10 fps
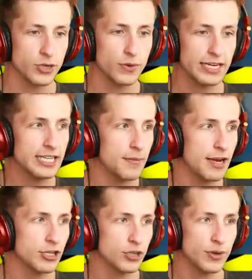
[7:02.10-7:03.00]
we need to
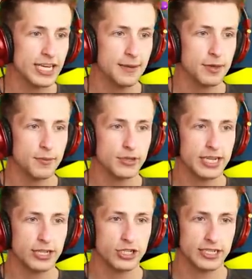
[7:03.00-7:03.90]
make sure we keep the
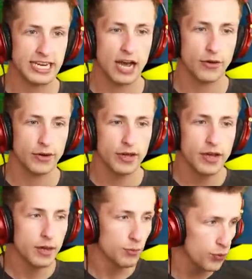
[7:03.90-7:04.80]
mutation down
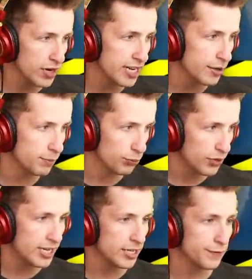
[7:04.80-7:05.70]
pretty,
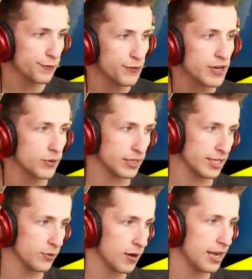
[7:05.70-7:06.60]
pretty
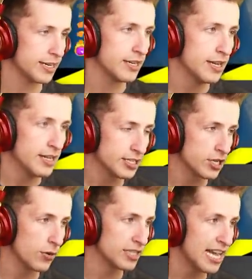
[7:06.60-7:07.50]
frequently, right?
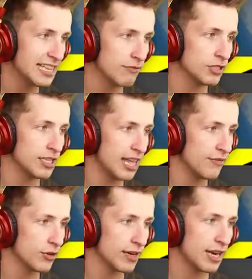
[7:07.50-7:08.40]
So it's at level
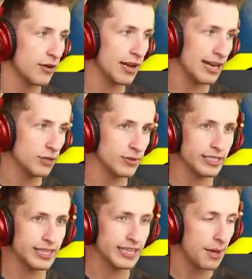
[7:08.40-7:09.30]
11 right now. I don't really
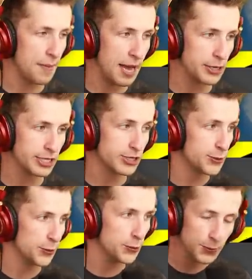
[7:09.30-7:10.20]
think that matters
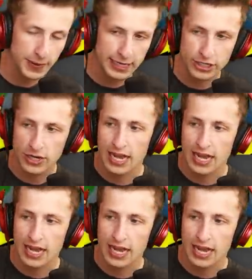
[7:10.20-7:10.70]
too much.